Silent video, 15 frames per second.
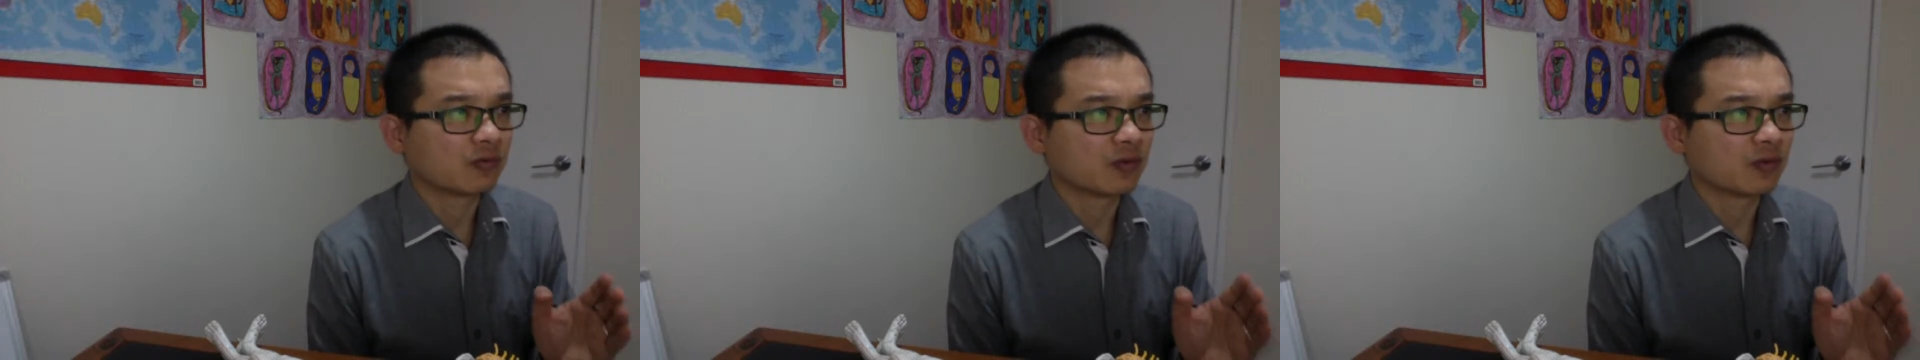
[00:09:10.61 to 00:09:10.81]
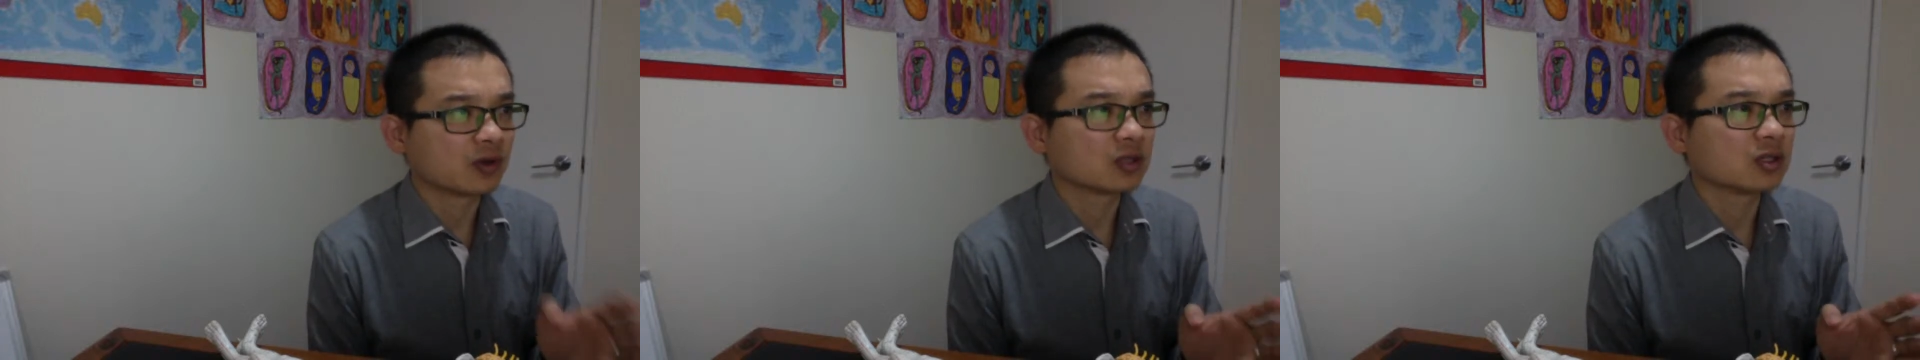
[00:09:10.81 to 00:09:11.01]

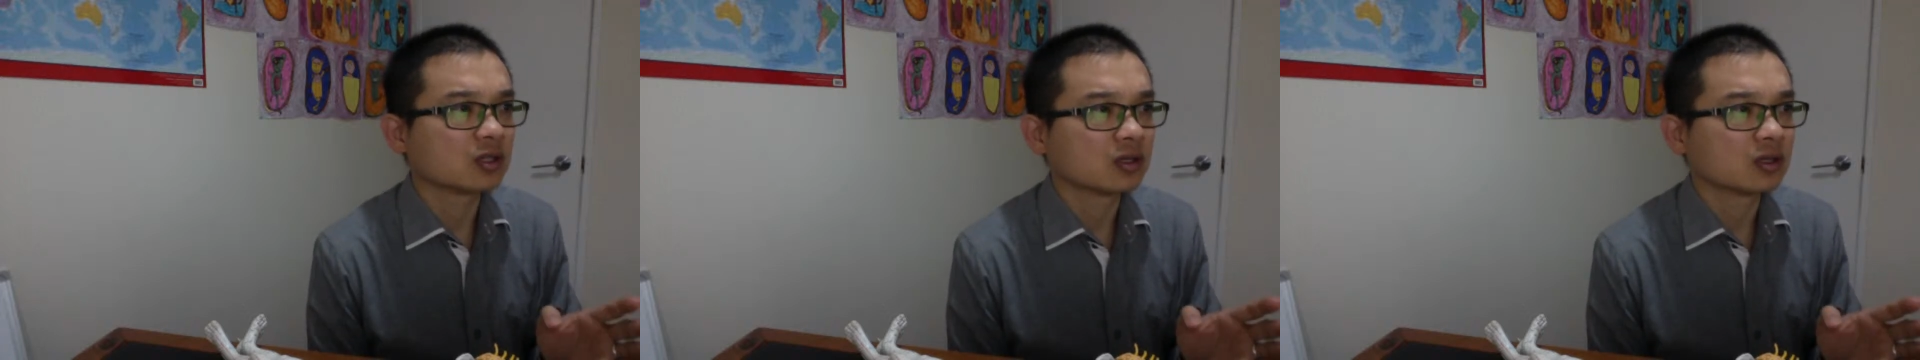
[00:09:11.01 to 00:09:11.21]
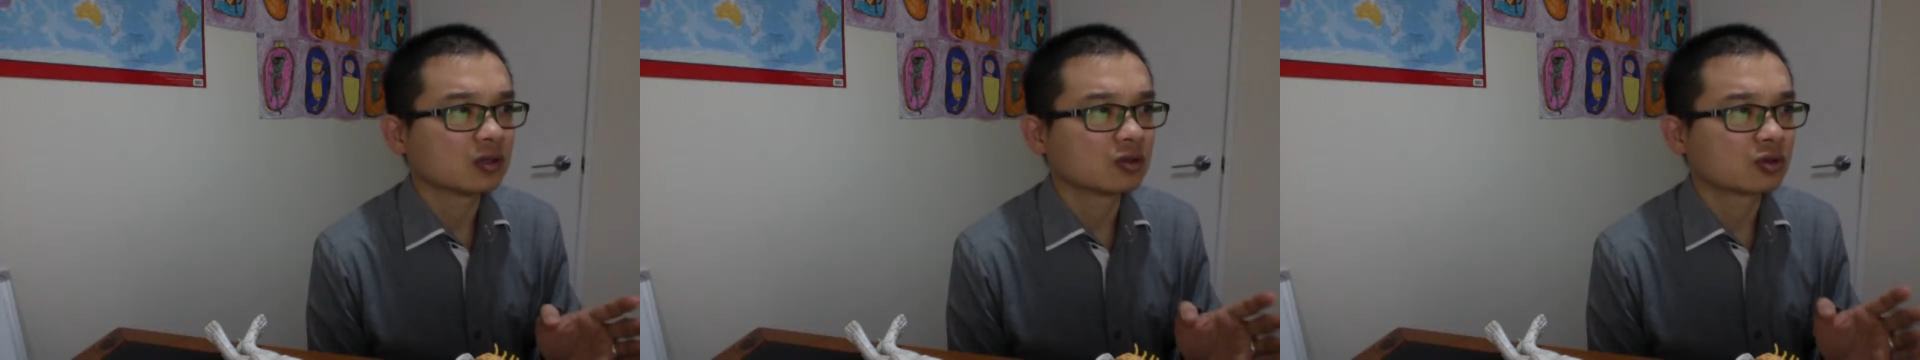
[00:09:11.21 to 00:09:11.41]
first
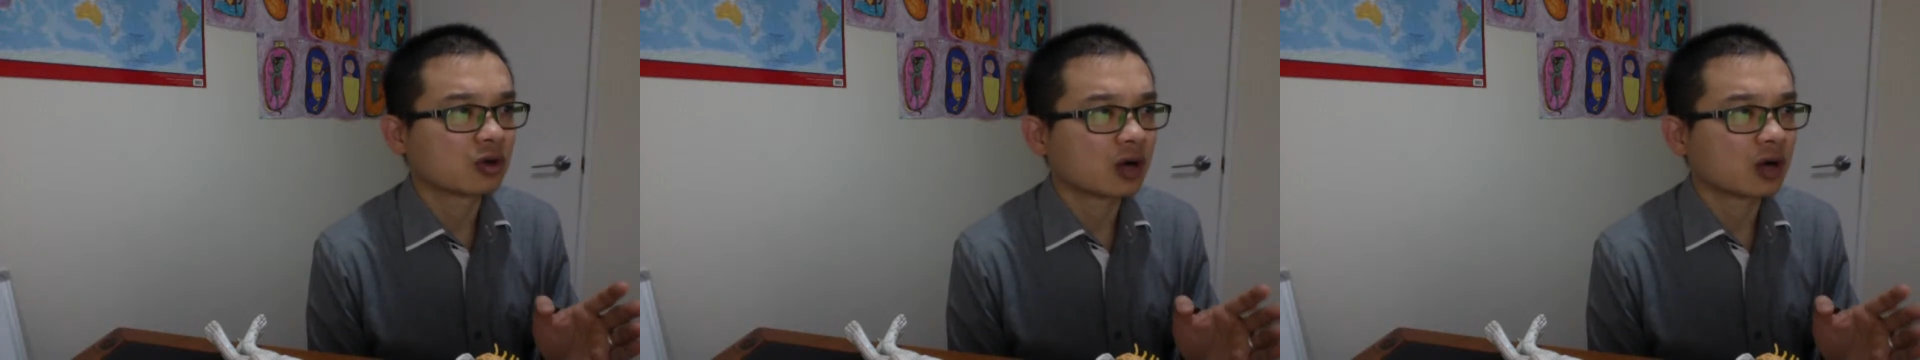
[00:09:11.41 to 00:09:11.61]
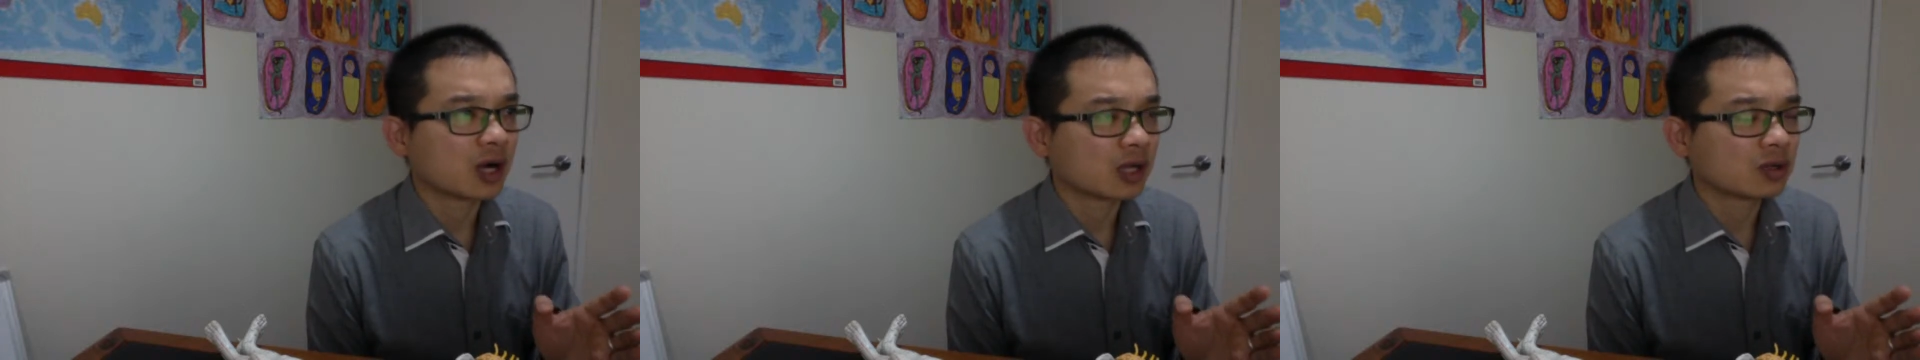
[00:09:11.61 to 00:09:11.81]
you
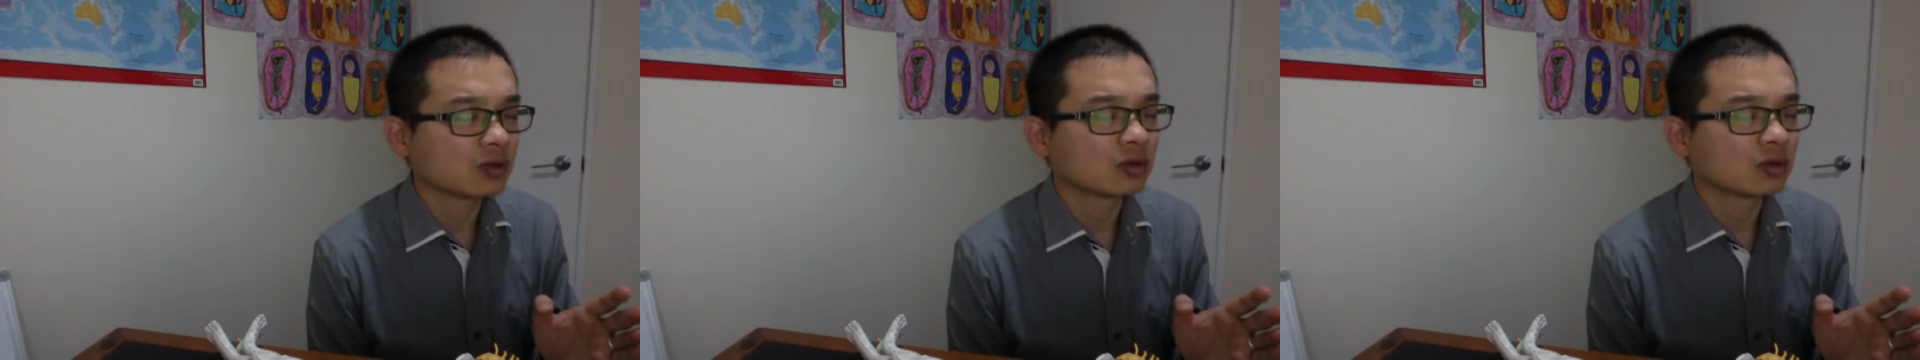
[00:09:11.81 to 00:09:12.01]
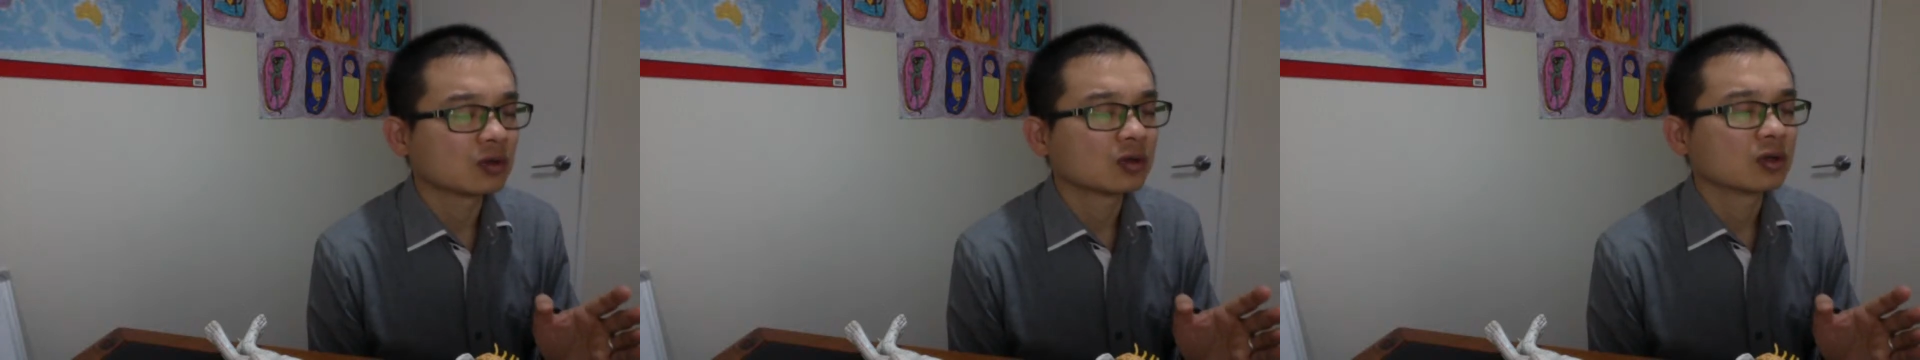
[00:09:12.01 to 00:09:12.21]
try
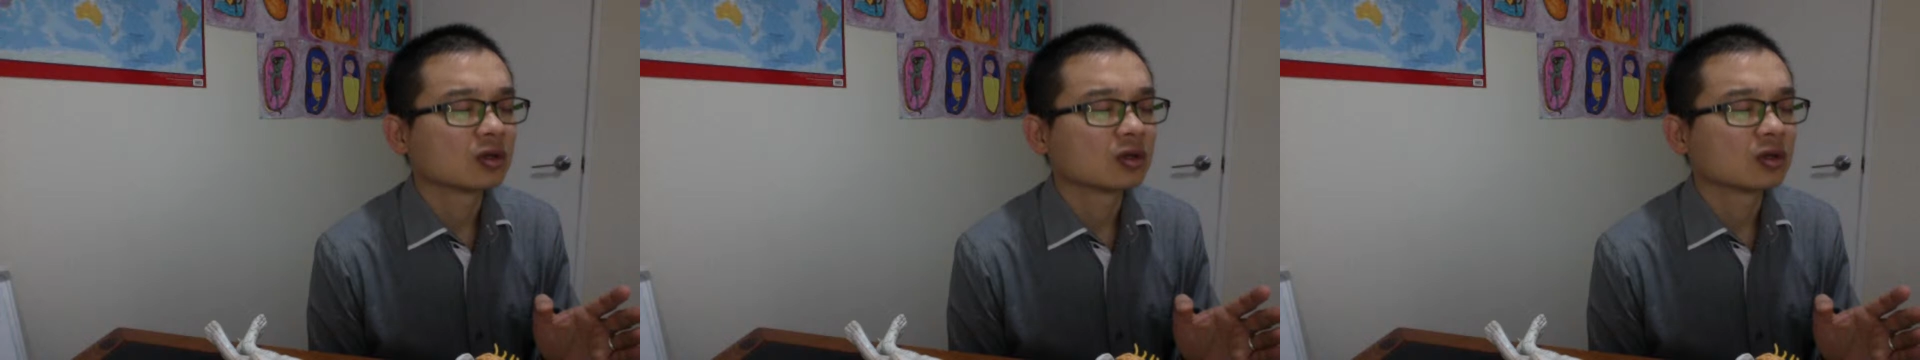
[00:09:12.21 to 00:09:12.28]
to